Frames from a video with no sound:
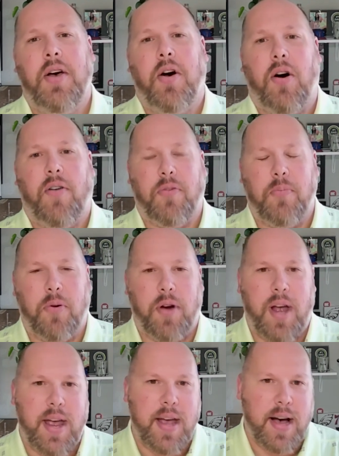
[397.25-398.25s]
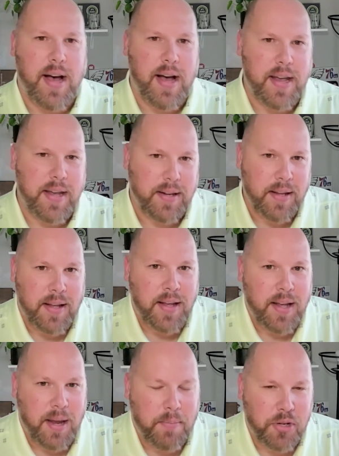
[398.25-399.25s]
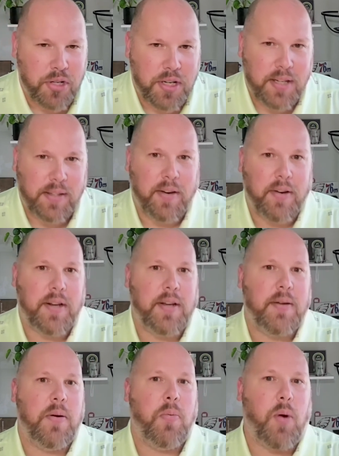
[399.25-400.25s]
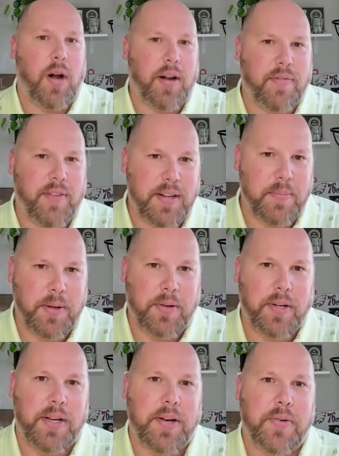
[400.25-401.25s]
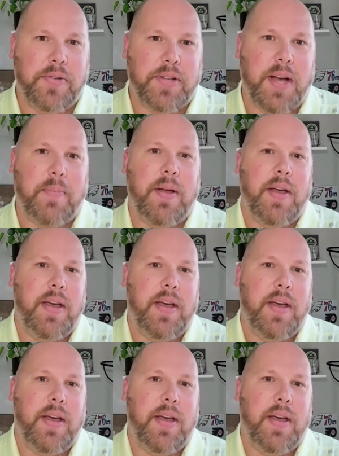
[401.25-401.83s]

offer more AI and machine learning, product findability goes up,